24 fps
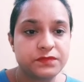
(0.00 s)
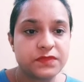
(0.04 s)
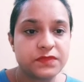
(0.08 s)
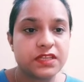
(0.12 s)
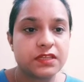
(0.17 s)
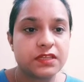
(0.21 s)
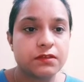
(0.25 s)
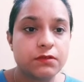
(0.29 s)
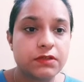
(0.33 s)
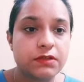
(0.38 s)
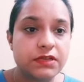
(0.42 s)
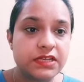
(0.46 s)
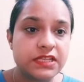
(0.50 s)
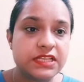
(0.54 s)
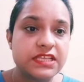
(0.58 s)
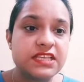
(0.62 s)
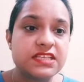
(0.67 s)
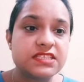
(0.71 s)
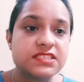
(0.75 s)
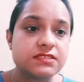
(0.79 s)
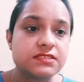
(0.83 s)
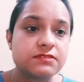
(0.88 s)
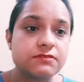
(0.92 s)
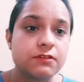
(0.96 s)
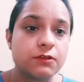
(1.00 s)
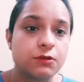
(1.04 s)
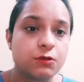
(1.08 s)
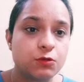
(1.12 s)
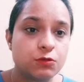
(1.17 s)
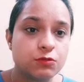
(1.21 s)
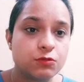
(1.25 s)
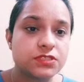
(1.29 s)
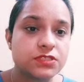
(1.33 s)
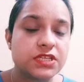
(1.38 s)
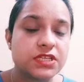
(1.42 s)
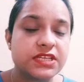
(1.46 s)
So these
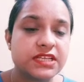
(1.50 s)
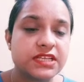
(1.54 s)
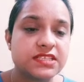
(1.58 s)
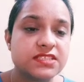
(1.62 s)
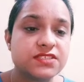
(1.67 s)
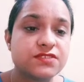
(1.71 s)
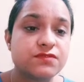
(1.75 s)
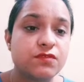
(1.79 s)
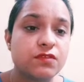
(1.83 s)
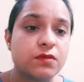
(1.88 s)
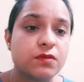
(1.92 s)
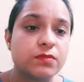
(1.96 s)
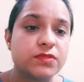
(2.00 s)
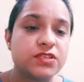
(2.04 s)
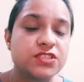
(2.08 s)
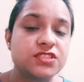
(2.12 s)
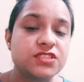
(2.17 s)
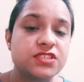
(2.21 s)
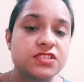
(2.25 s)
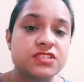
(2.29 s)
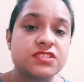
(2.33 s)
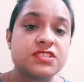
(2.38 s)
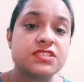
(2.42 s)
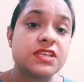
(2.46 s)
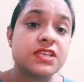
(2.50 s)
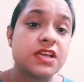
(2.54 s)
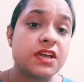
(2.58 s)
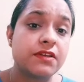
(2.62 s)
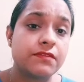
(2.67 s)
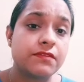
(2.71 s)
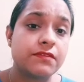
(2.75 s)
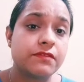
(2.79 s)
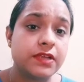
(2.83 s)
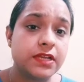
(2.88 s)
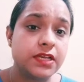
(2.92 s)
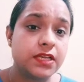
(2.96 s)
two sentence formations
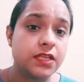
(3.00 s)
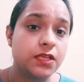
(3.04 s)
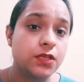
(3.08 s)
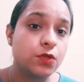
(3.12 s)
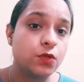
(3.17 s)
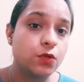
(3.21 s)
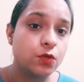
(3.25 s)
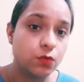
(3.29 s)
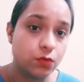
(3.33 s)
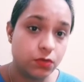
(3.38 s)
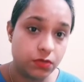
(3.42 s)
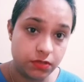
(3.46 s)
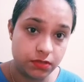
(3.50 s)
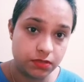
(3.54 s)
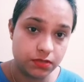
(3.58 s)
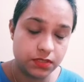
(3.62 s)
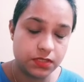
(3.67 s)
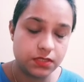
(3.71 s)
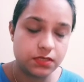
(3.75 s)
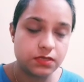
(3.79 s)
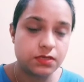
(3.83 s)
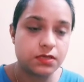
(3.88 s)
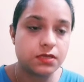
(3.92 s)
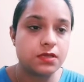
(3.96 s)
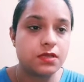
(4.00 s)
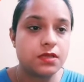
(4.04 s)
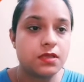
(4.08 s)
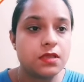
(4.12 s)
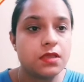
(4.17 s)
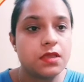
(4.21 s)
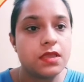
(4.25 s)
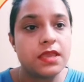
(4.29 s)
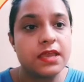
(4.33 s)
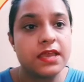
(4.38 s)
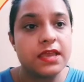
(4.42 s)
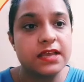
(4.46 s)
are really good
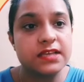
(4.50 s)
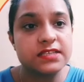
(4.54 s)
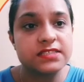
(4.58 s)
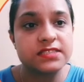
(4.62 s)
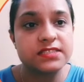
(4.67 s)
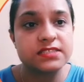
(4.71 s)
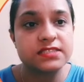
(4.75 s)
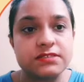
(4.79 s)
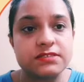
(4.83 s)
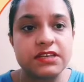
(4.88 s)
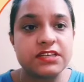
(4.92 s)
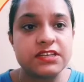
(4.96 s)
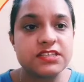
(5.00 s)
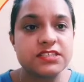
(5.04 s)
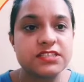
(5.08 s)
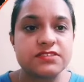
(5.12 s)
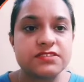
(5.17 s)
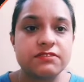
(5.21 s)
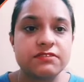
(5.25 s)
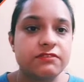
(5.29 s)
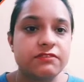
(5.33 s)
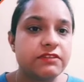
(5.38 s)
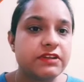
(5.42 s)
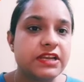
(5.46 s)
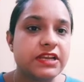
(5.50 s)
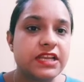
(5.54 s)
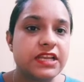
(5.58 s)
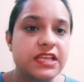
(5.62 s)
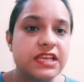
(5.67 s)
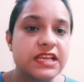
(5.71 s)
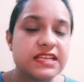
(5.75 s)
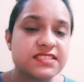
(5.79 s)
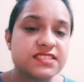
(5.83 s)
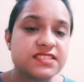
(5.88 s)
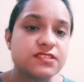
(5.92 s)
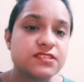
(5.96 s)
as is really
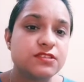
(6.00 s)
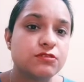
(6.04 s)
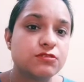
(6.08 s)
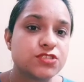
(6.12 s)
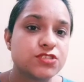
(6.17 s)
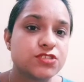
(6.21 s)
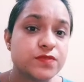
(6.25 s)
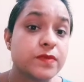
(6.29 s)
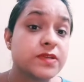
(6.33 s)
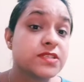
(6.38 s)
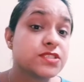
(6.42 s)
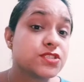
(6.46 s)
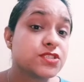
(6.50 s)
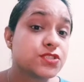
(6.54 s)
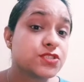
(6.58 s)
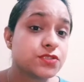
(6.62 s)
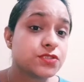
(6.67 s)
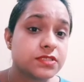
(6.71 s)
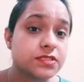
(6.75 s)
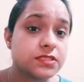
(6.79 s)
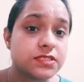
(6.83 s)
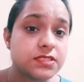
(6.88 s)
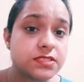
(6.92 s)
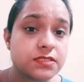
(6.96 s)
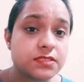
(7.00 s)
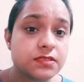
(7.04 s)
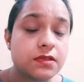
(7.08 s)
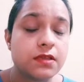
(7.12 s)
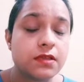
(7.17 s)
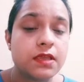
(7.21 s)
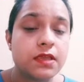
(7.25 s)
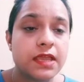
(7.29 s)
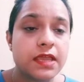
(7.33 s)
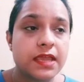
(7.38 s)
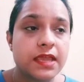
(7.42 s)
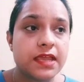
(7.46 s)
less used by students,
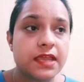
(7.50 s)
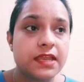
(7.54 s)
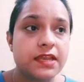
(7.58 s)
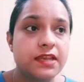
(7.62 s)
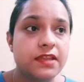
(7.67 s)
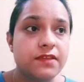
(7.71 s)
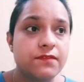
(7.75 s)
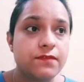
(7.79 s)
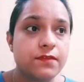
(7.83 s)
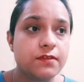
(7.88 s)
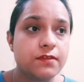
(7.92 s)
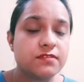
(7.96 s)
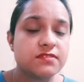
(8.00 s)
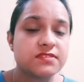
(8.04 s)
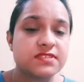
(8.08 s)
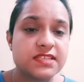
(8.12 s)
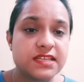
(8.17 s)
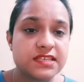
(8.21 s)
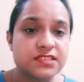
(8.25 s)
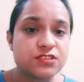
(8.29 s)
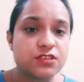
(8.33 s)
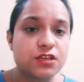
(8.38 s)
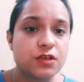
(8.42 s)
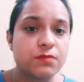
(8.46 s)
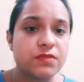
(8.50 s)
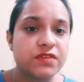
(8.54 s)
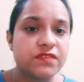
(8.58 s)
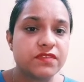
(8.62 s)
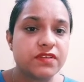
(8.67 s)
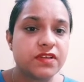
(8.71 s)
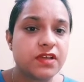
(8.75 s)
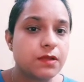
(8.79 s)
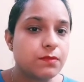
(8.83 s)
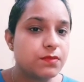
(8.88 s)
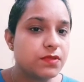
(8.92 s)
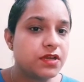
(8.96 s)
and if you use less common
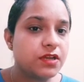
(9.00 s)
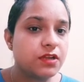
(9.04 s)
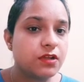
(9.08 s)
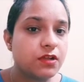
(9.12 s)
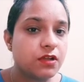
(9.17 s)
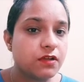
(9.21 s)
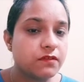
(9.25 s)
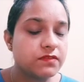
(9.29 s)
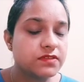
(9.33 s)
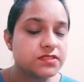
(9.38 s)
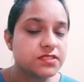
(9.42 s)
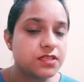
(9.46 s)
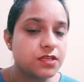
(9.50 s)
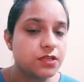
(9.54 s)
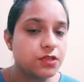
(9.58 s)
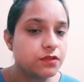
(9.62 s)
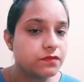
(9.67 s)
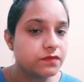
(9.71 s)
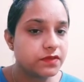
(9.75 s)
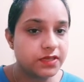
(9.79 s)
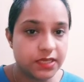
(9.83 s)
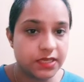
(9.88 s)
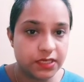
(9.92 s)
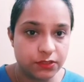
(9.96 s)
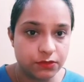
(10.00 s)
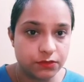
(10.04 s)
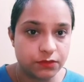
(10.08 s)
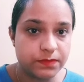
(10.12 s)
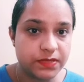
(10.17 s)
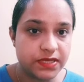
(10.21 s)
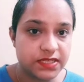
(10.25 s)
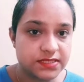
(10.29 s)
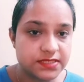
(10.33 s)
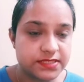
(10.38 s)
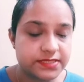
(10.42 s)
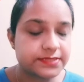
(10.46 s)
vocabulary, obviously you will get good
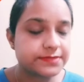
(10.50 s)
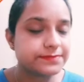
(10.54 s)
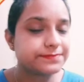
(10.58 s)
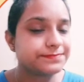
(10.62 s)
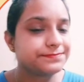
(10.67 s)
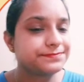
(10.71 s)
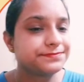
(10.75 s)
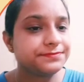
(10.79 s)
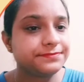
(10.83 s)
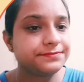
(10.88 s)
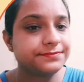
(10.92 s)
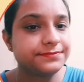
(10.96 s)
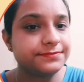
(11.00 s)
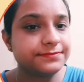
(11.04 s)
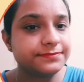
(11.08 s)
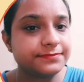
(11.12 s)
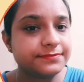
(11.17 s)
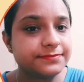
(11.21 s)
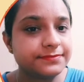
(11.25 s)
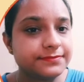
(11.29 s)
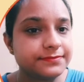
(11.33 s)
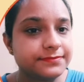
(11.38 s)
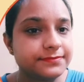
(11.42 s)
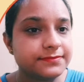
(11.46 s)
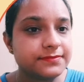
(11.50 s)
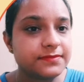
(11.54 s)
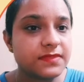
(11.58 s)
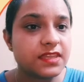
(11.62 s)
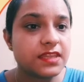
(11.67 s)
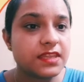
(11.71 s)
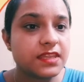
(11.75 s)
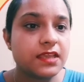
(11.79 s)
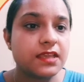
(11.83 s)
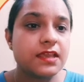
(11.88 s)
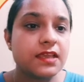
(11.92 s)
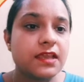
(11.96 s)
bands.
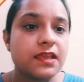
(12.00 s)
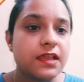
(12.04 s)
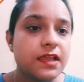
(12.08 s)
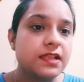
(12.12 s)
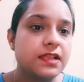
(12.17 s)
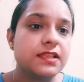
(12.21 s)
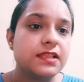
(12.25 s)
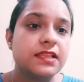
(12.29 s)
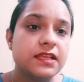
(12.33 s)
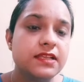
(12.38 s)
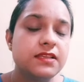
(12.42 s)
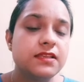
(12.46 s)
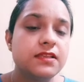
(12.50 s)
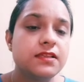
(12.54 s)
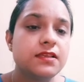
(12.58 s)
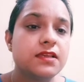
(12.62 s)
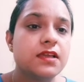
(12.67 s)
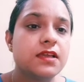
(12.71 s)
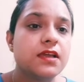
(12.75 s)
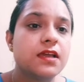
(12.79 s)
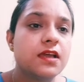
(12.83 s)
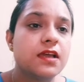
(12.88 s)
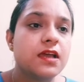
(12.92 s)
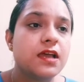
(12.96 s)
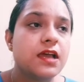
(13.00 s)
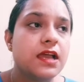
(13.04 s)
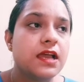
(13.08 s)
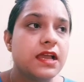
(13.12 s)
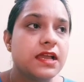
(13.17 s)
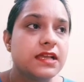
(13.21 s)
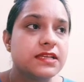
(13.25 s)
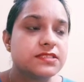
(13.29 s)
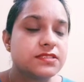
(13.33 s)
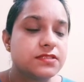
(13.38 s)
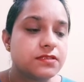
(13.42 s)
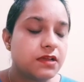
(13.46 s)
And then
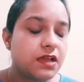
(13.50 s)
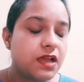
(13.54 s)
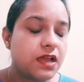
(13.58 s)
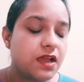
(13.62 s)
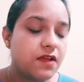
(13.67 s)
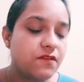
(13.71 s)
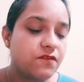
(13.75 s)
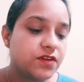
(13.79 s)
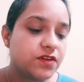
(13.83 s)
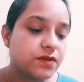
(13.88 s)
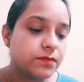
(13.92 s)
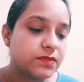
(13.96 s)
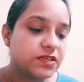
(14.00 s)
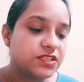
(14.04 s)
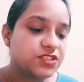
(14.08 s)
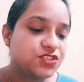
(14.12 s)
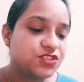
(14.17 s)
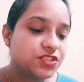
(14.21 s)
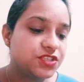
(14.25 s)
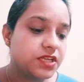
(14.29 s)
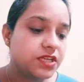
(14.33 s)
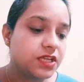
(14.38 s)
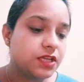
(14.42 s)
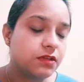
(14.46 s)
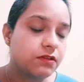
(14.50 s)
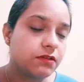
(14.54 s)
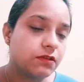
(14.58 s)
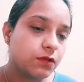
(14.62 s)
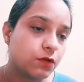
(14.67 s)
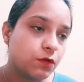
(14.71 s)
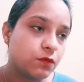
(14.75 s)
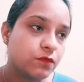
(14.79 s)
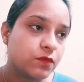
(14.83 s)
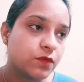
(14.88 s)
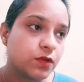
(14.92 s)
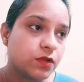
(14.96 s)
as after mentioning
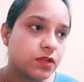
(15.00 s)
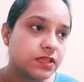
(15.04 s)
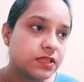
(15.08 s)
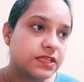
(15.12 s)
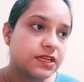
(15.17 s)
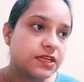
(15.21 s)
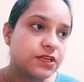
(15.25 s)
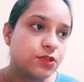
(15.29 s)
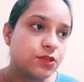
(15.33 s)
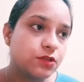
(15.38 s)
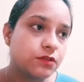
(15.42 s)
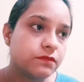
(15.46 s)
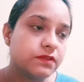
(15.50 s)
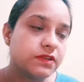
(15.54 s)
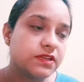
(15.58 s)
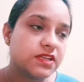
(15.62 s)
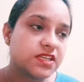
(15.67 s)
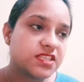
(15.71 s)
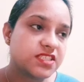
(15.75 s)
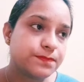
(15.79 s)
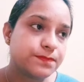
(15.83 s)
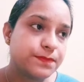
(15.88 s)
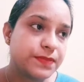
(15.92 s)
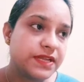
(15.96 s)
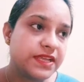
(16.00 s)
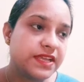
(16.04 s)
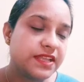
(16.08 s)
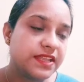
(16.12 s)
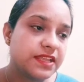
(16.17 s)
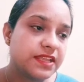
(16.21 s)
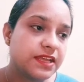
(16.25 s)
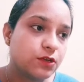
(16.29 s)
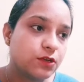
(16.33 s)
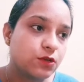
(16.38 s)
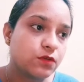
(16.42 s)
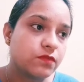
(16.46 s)
overall, that you will explain
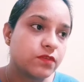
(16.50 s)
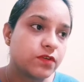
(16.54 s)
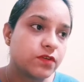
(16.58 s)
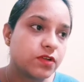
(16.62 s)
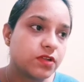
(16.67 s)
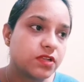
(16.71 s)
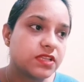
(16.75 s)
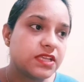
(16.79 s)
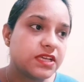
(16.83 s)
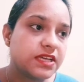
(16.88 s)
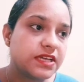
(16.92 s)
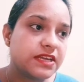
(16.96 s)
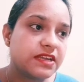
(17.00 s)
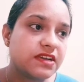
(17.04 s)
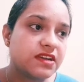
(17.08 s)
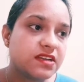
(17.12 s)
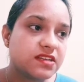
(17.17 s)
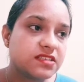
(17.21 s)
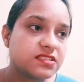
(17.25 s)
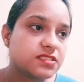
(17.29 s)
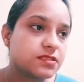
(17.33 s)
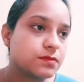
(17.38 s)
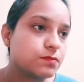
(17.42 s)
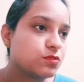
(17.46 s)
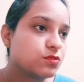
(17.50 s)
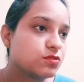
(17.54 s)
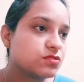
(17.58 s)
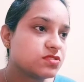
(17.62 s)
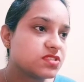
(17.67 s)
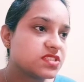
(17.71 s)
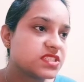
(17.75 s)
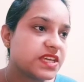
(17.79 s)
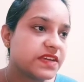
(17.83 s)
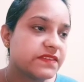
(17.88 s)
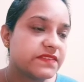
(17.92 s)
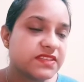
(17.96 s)
that overall there are
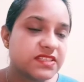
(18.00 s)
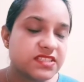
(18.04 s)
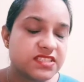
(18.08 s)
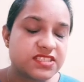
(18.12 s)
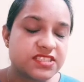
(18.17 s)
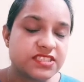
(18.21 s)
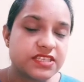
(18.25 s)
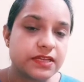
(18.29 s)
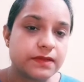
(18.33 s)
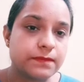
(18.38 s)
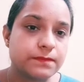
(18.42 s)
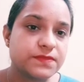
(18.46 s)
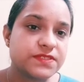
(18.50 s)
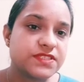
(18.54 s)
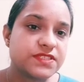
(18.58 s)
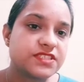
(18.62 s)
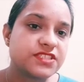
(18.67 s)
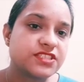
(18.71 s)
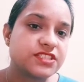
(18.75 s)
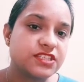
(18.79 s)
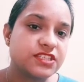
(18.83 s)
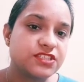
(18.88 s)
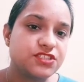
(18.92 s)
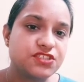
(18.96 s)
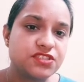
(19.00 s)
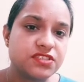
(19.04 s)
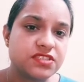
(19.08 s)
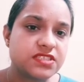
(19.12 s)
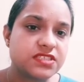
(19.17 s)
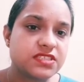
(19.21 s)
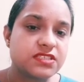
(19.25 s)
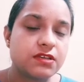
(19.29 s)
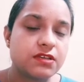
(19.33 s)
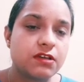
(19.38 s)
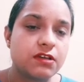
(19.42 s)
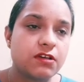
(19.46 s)
suppose 7 steps,
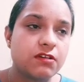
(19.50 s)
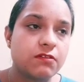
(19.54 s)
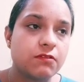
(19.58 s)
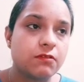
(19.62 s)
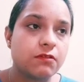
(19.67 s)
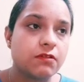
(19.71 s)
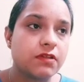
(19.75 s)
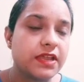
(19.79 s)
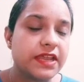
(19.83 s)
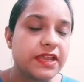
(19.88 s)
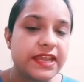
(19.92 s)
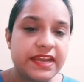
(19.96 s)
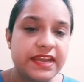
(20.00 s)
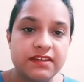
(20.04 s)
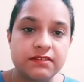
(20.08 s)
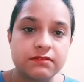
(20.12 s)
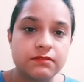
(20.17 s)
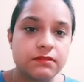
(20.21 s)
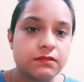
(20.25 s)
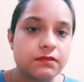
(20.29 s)
stages, or 8,